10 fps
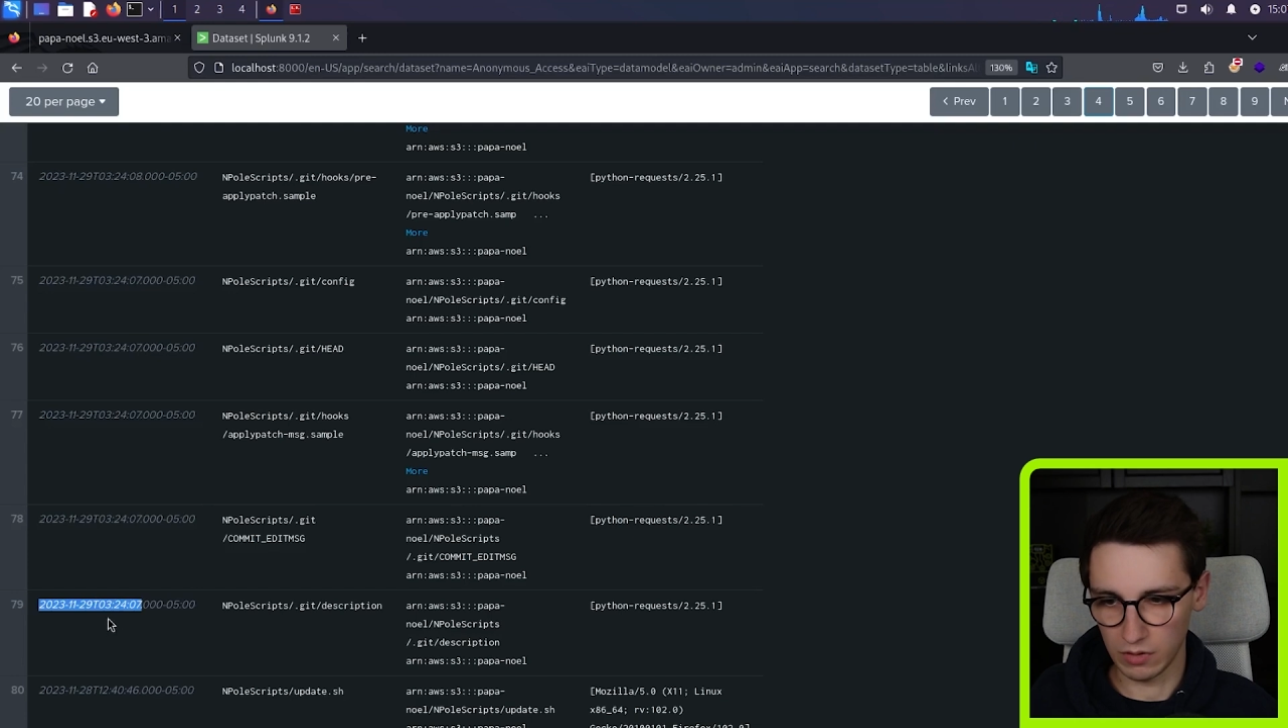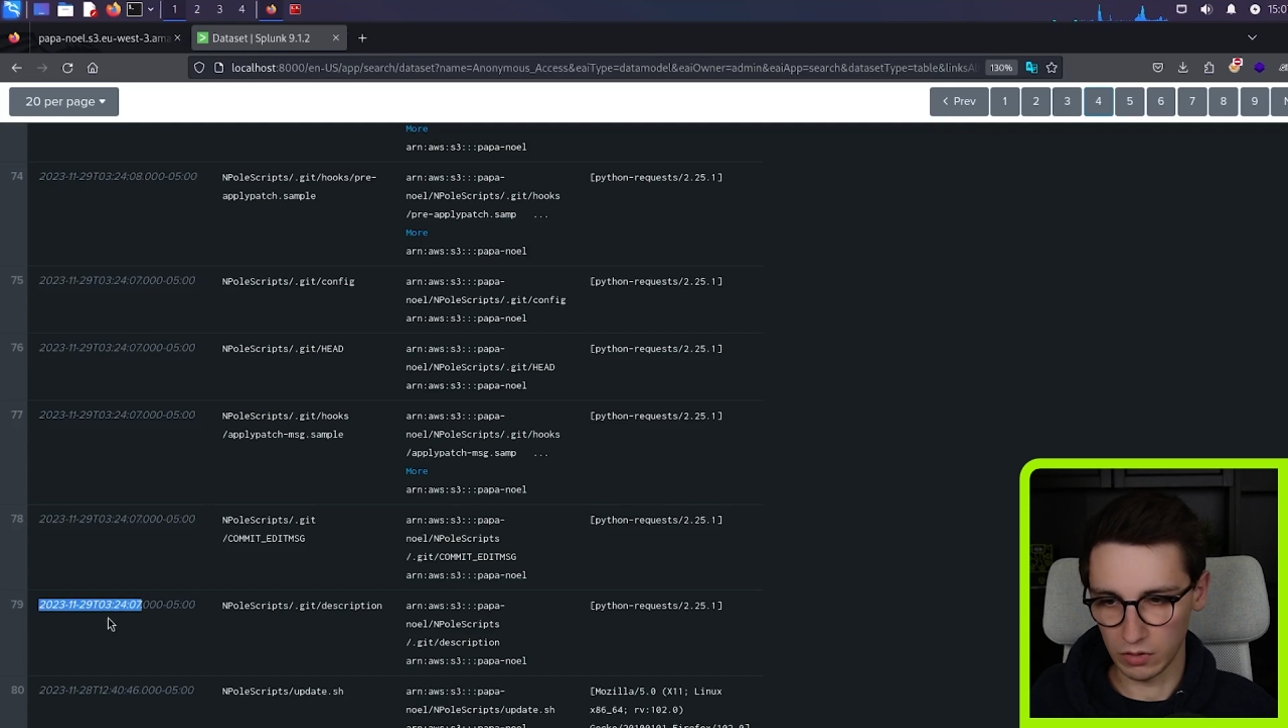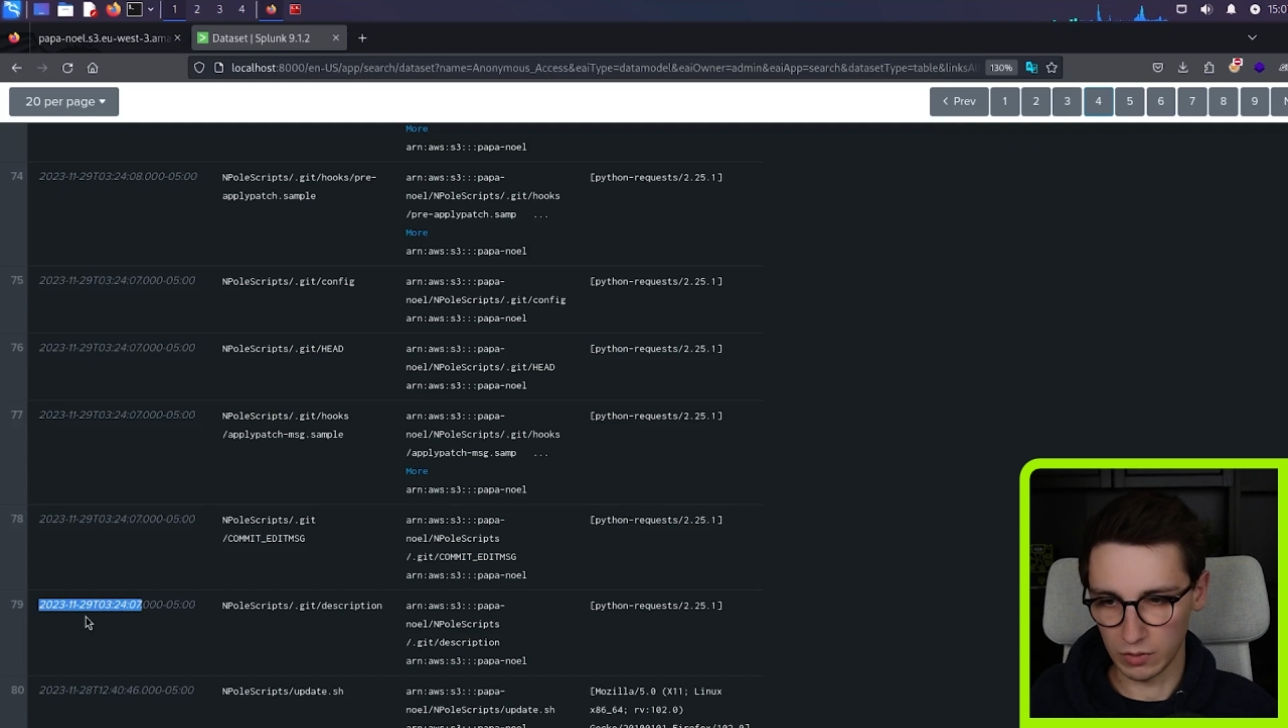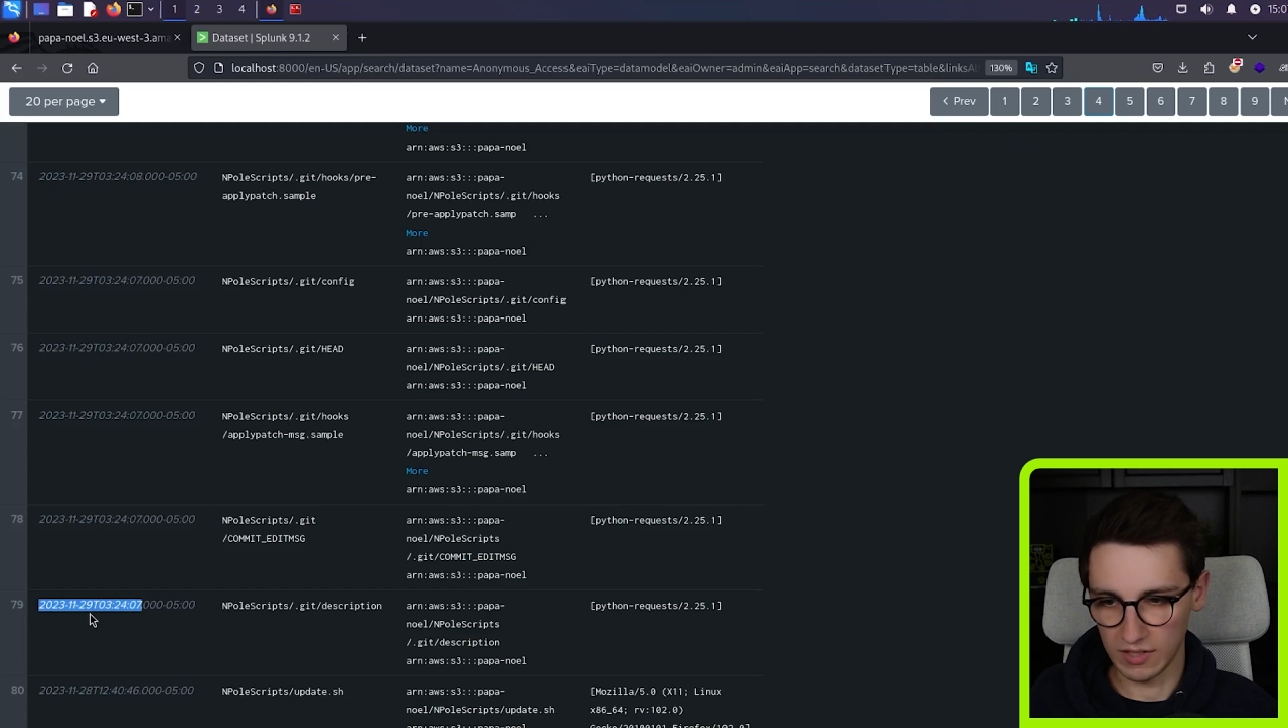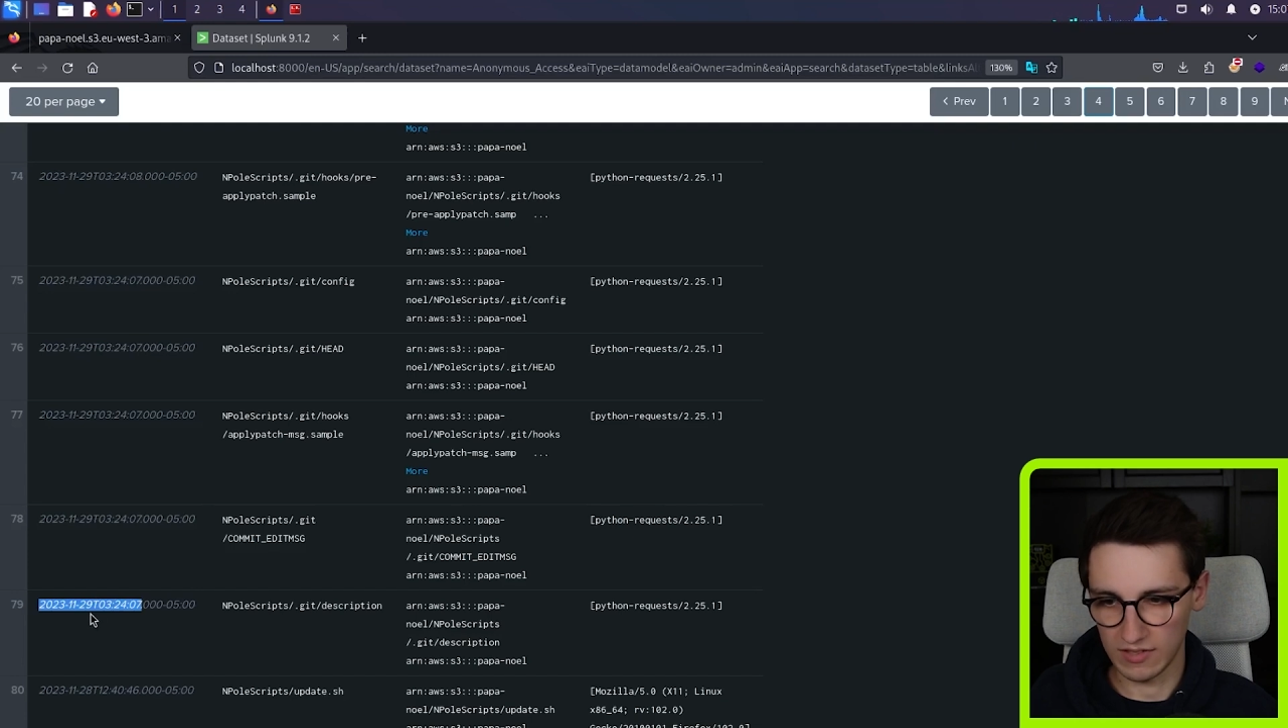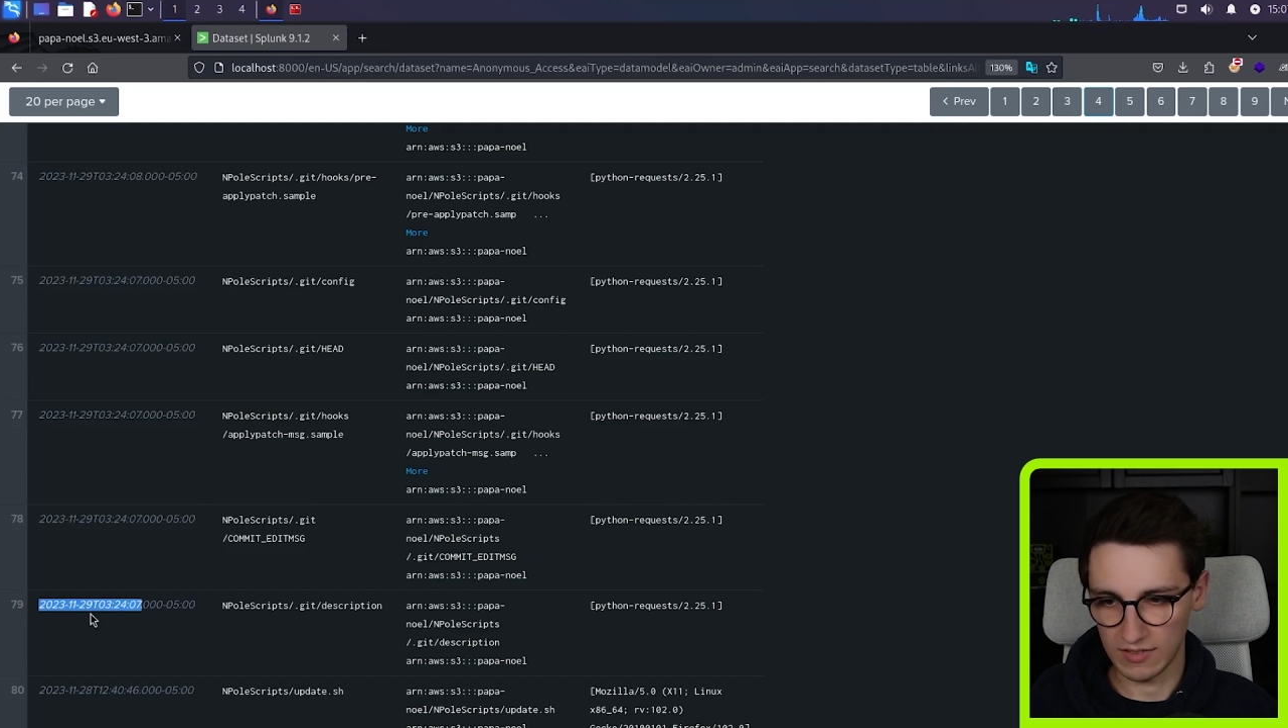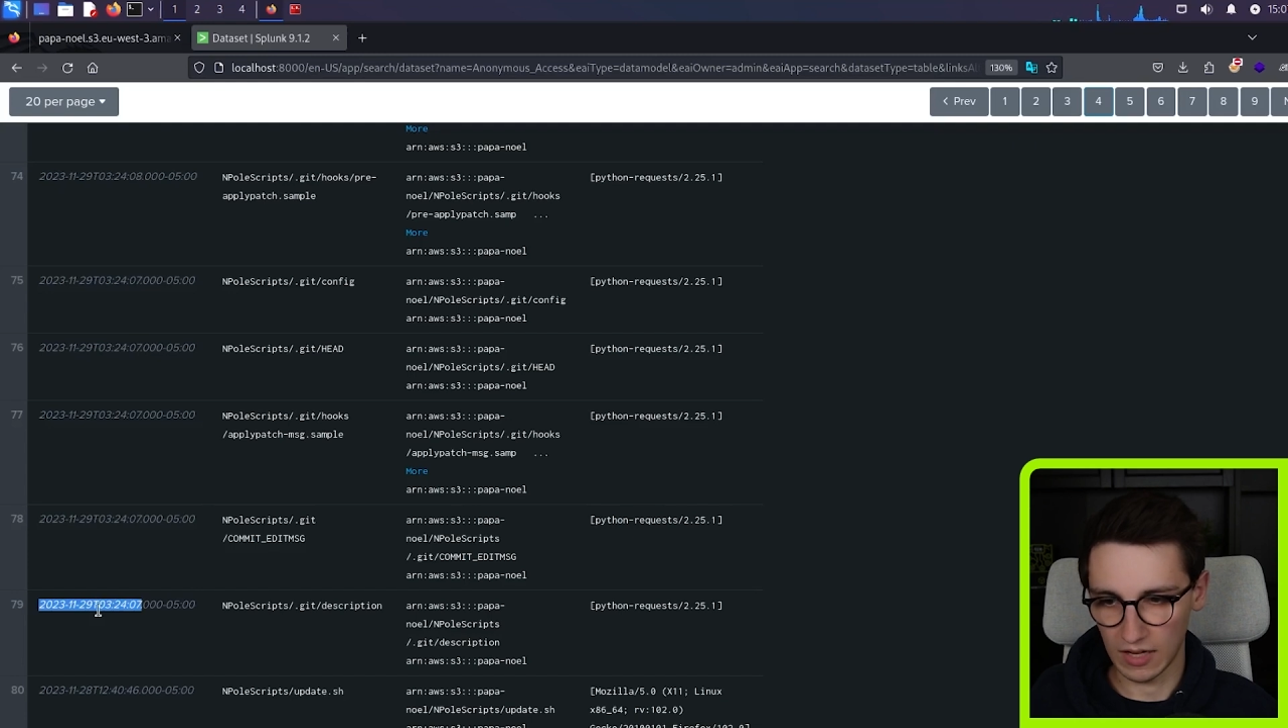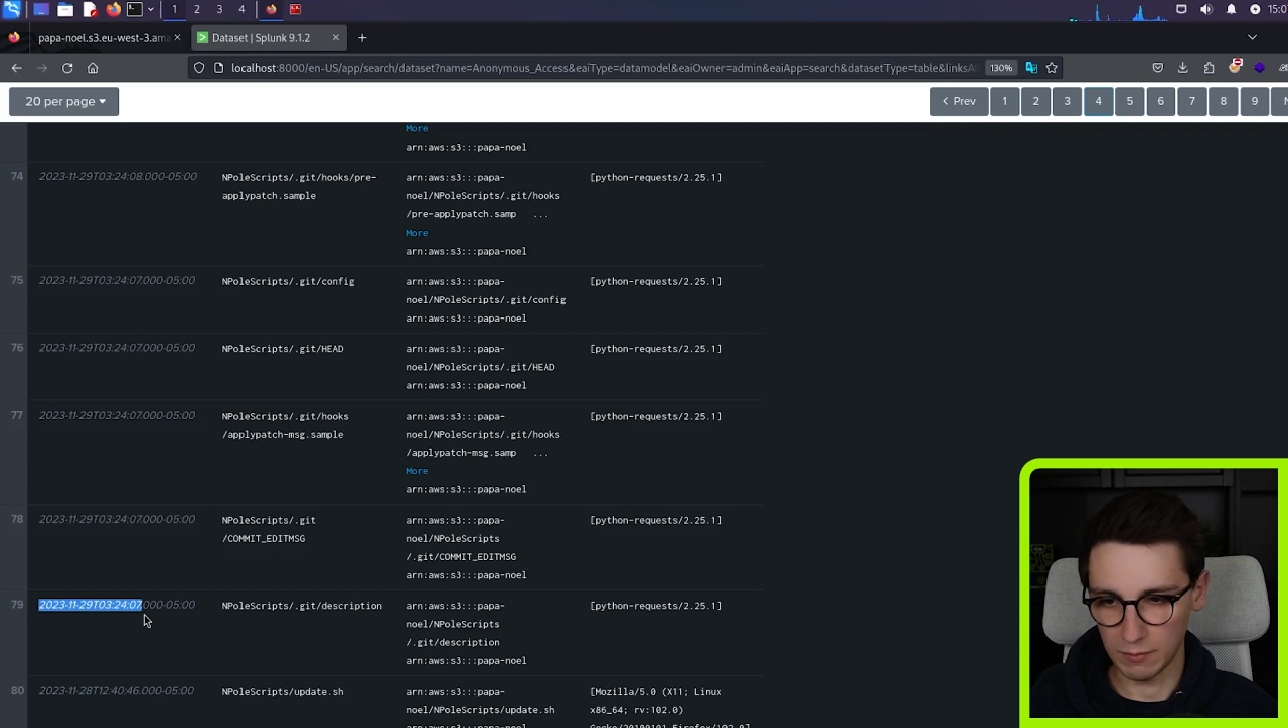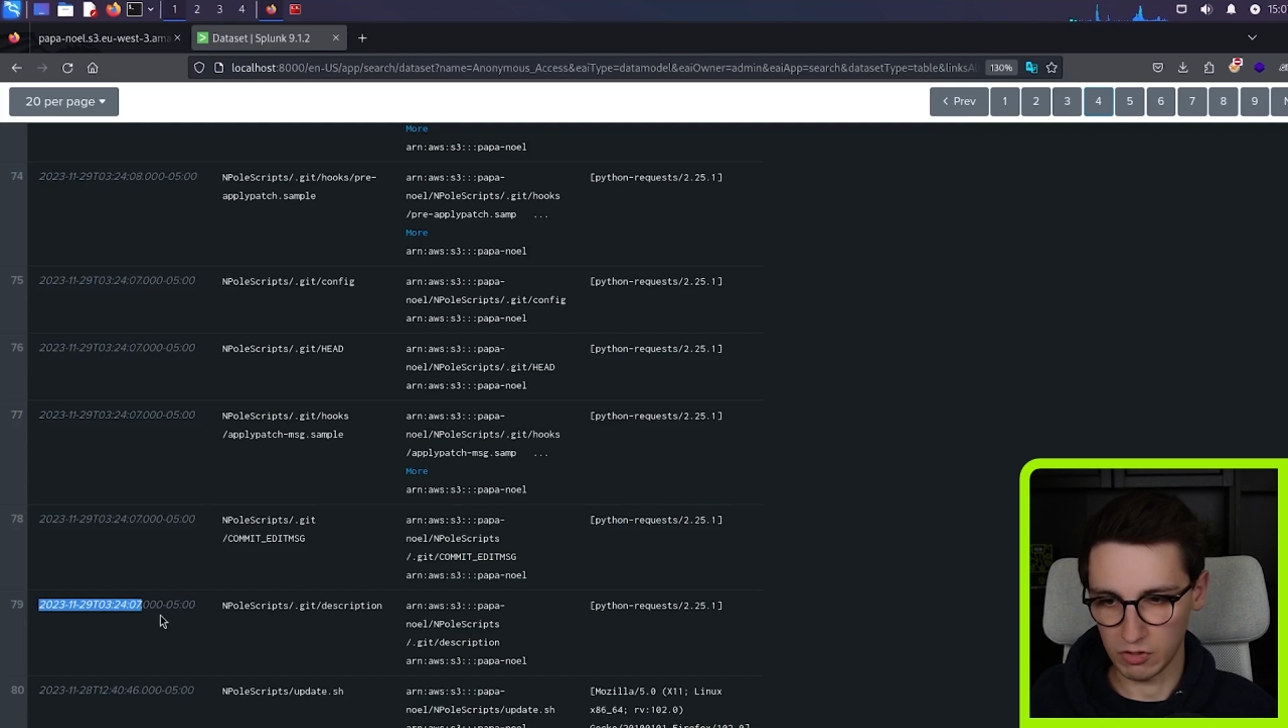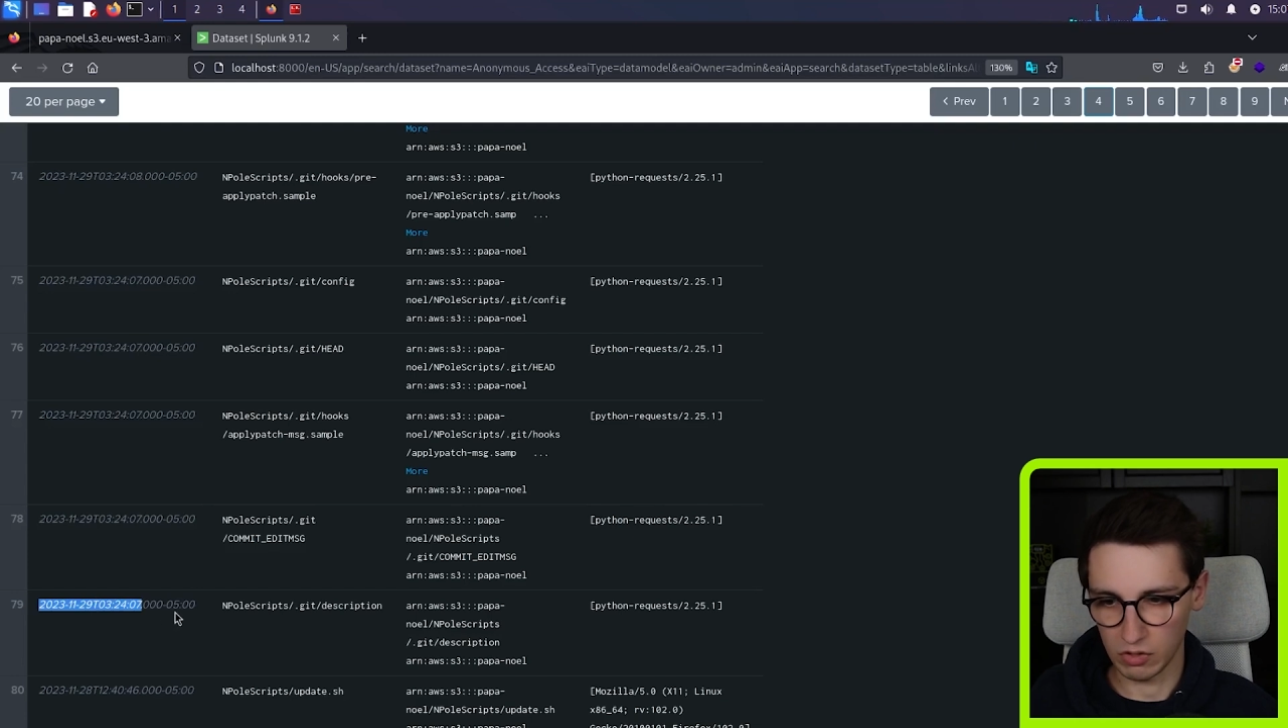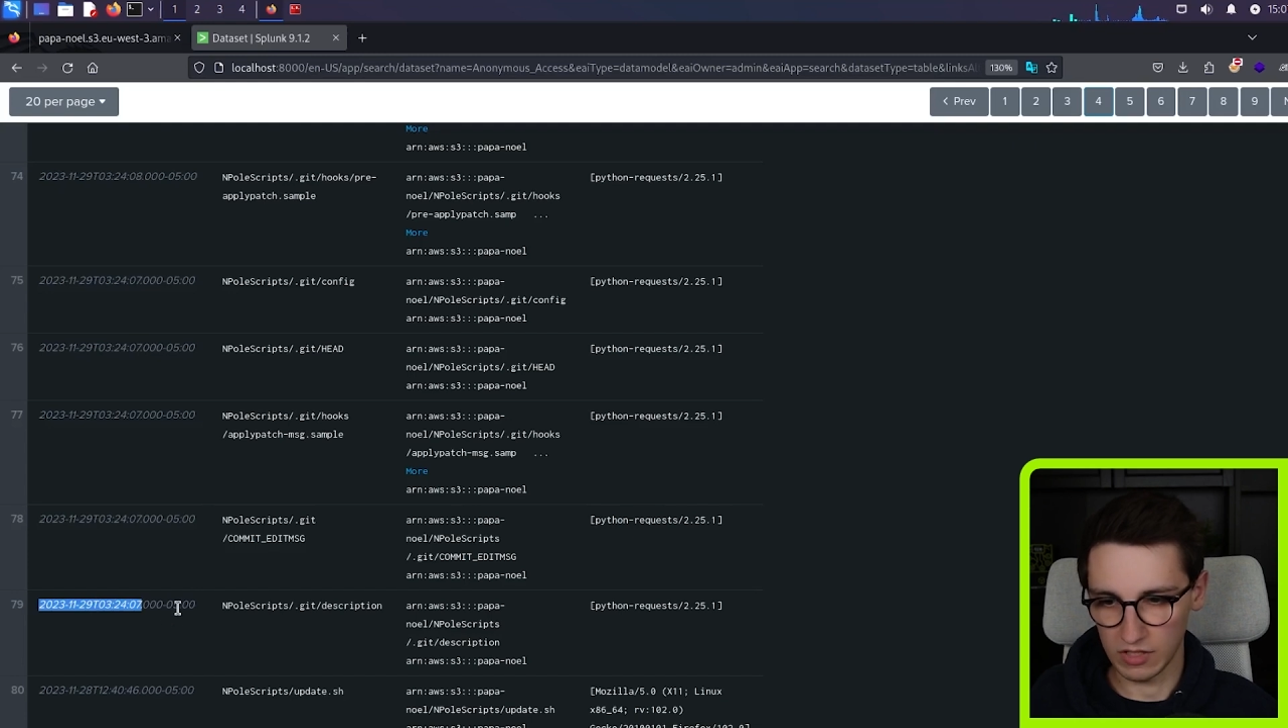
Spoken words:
although this time zone